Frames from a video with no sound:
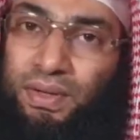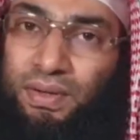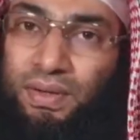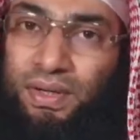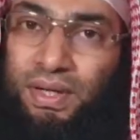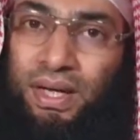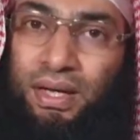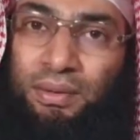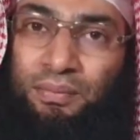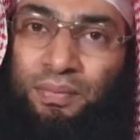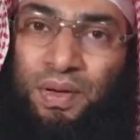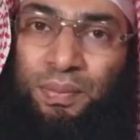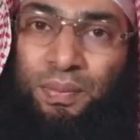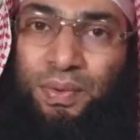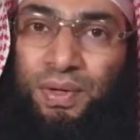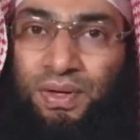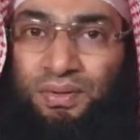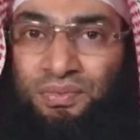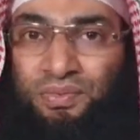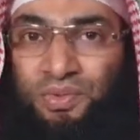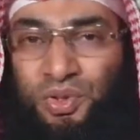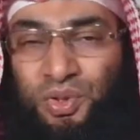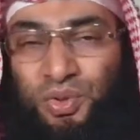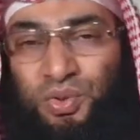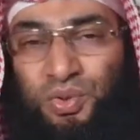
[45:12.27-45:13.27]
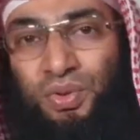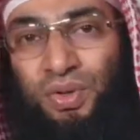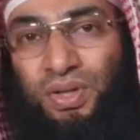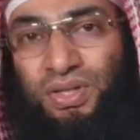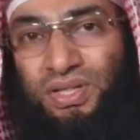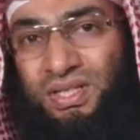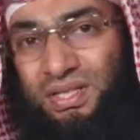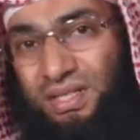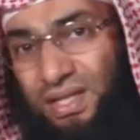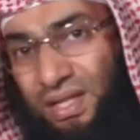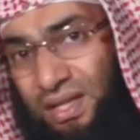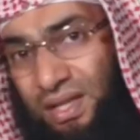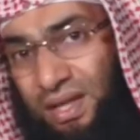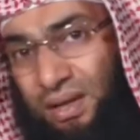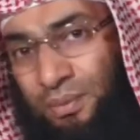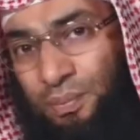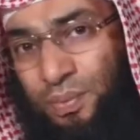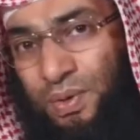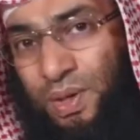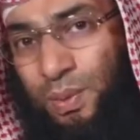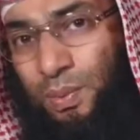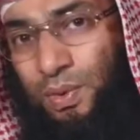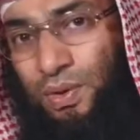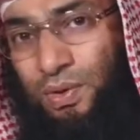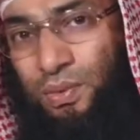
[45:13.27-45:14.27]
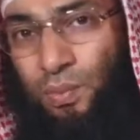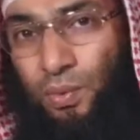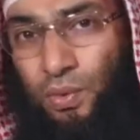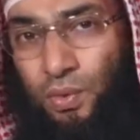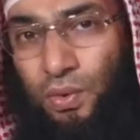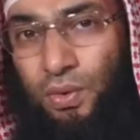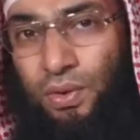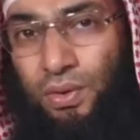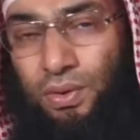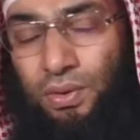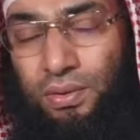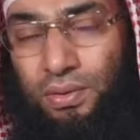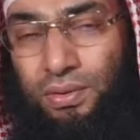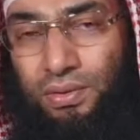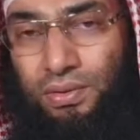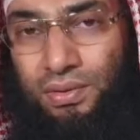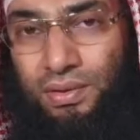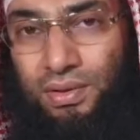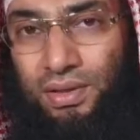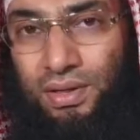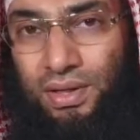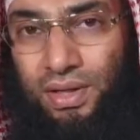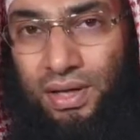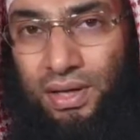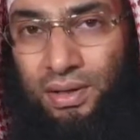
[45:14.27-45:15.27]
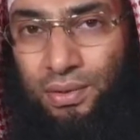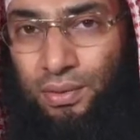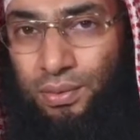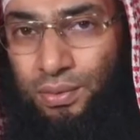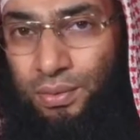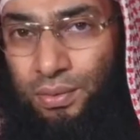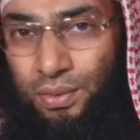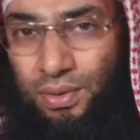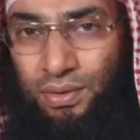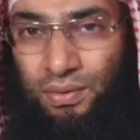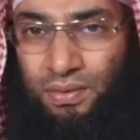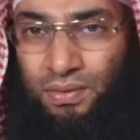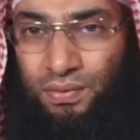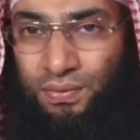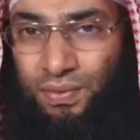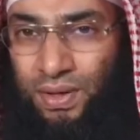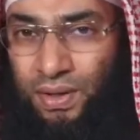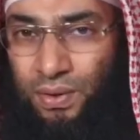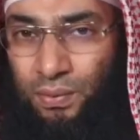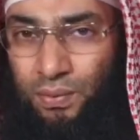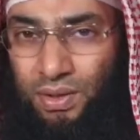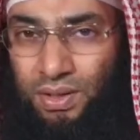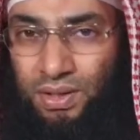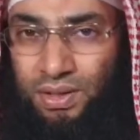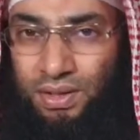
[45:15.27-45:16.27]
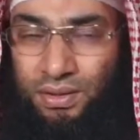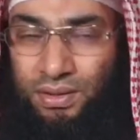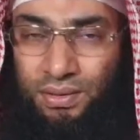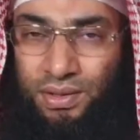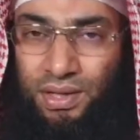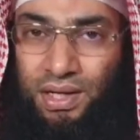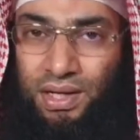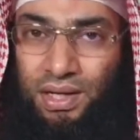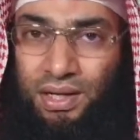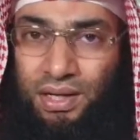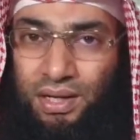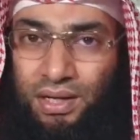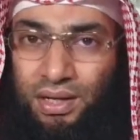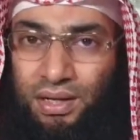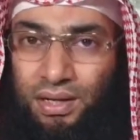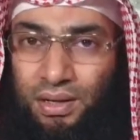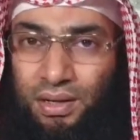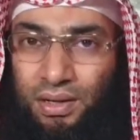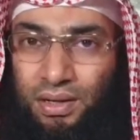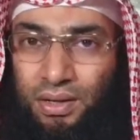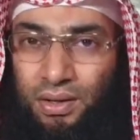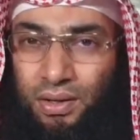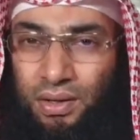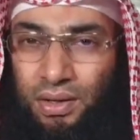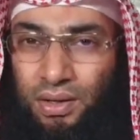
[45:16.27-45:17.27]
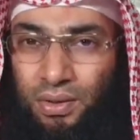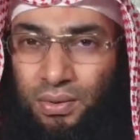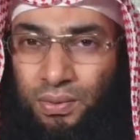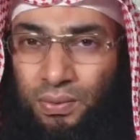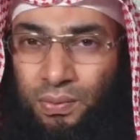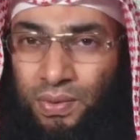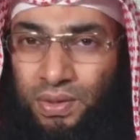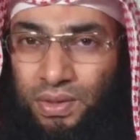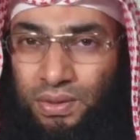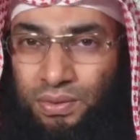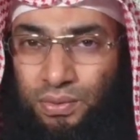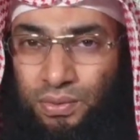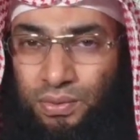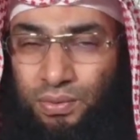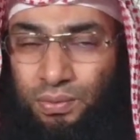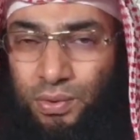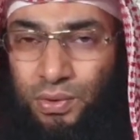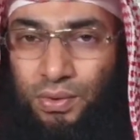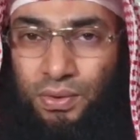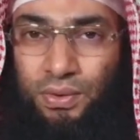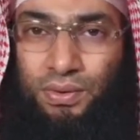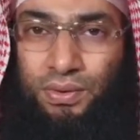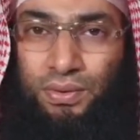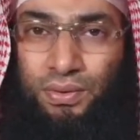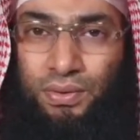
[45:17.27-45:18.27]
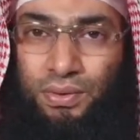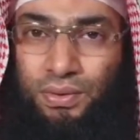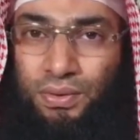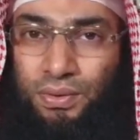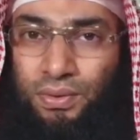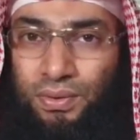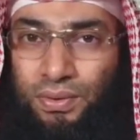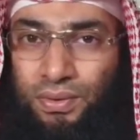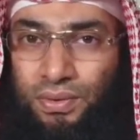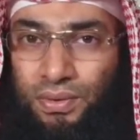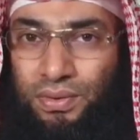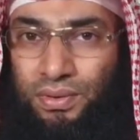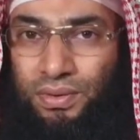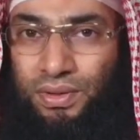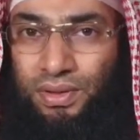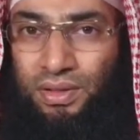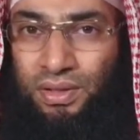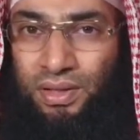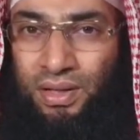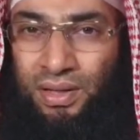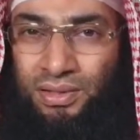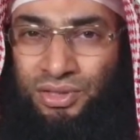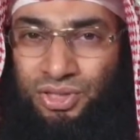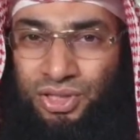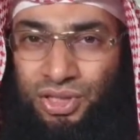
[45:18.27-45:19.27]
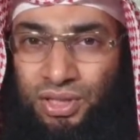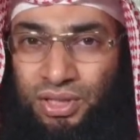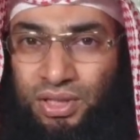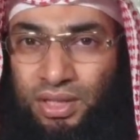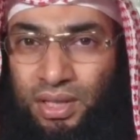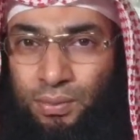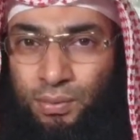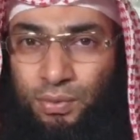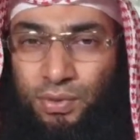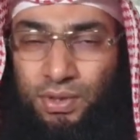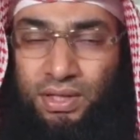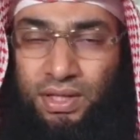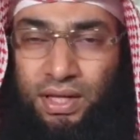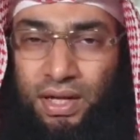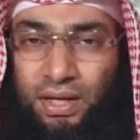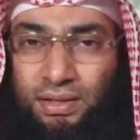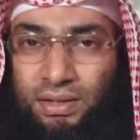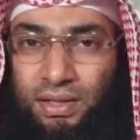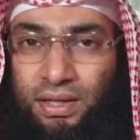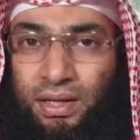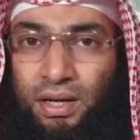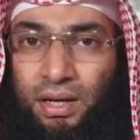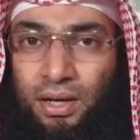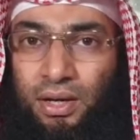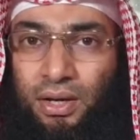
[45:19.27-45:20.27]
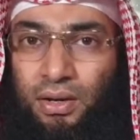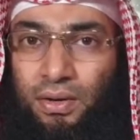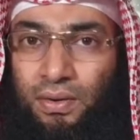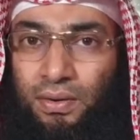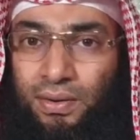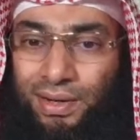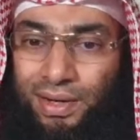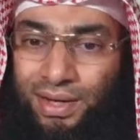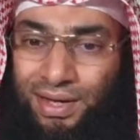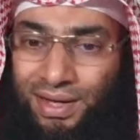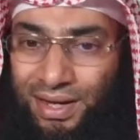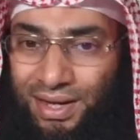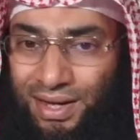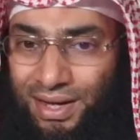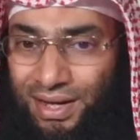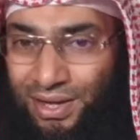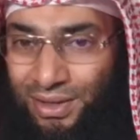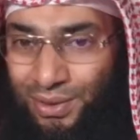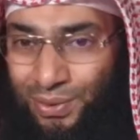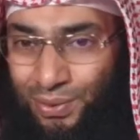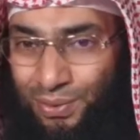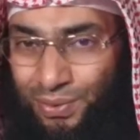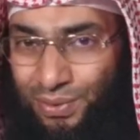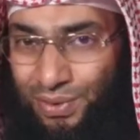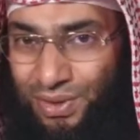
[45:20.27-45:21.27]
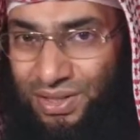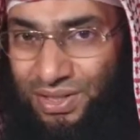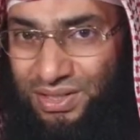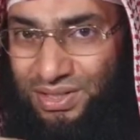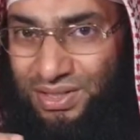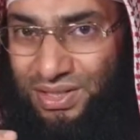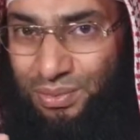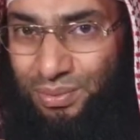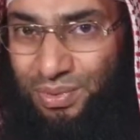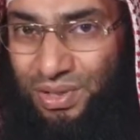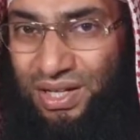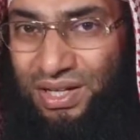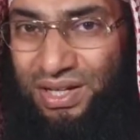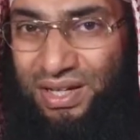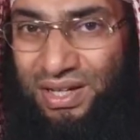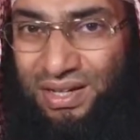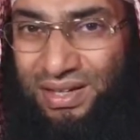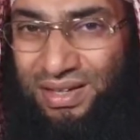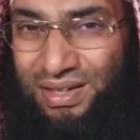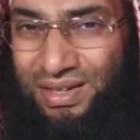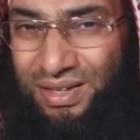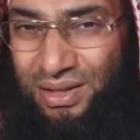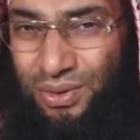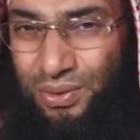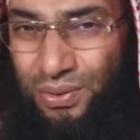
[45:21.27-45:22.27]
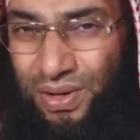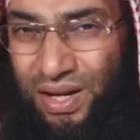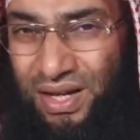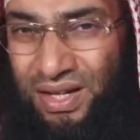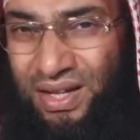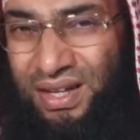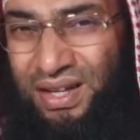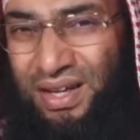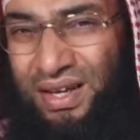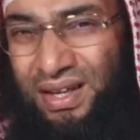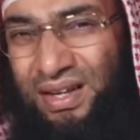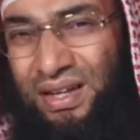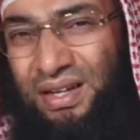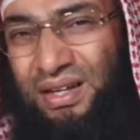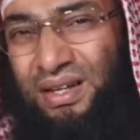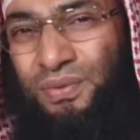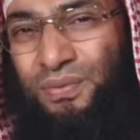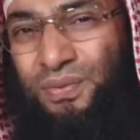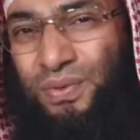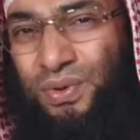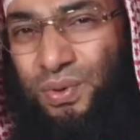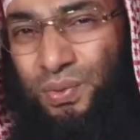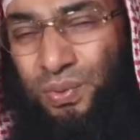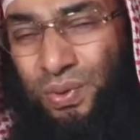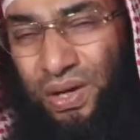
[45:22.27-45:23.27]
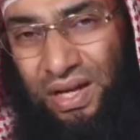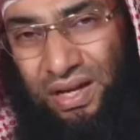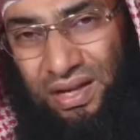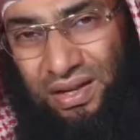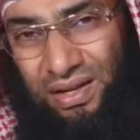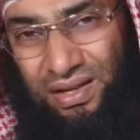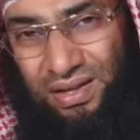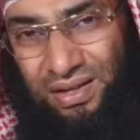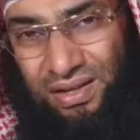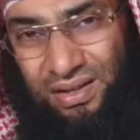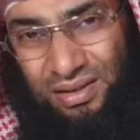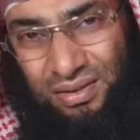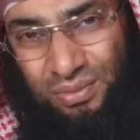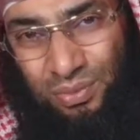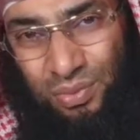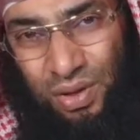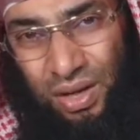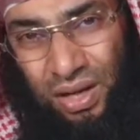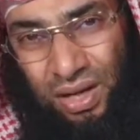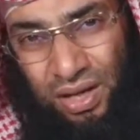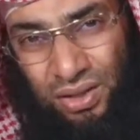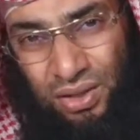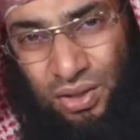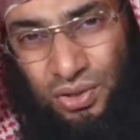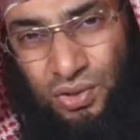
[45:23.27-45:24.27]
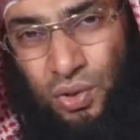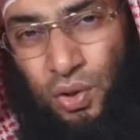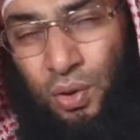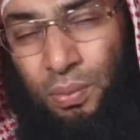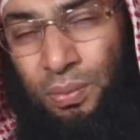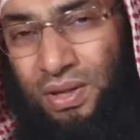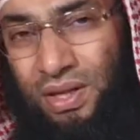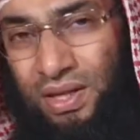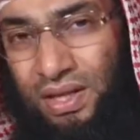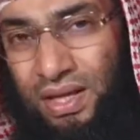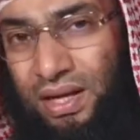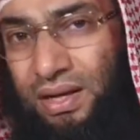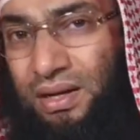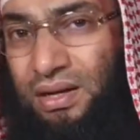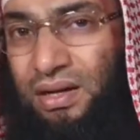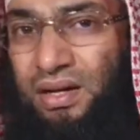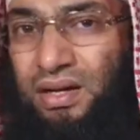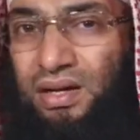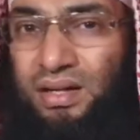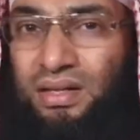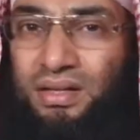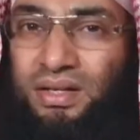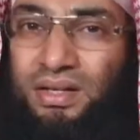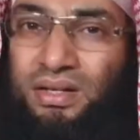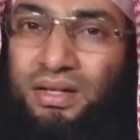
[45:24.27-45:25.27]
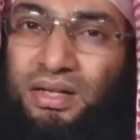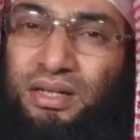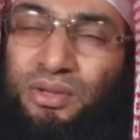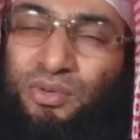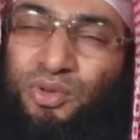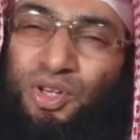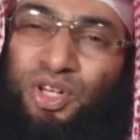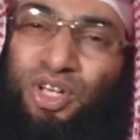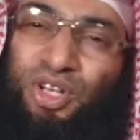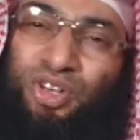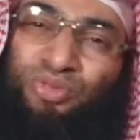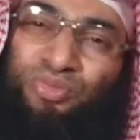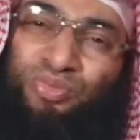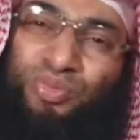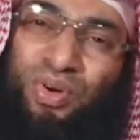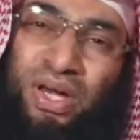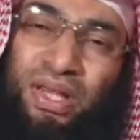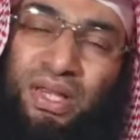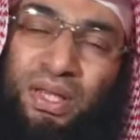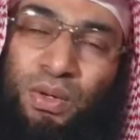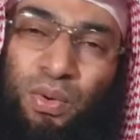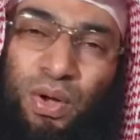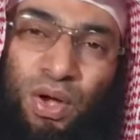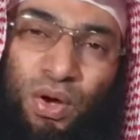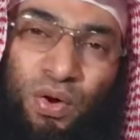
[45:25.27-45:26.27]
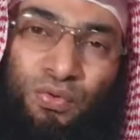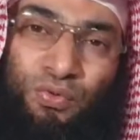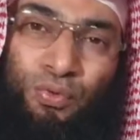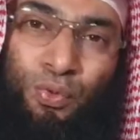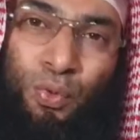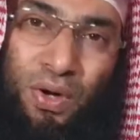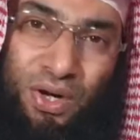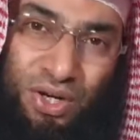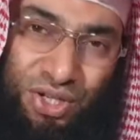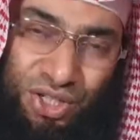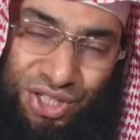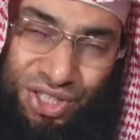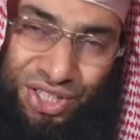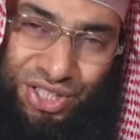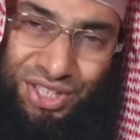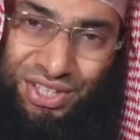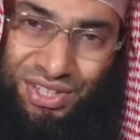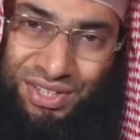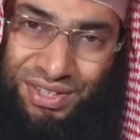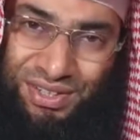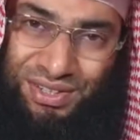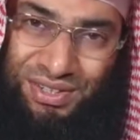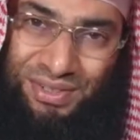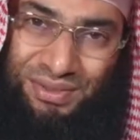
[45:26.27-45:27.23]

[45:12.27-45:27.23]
Okay, maybe you notice in the people in Morocco, I don't know if anyone here went to Morocco or Algeria, Mauritania. Okay, you notice them reading the Quran in a different way. It is common there, they read by the way of Warsh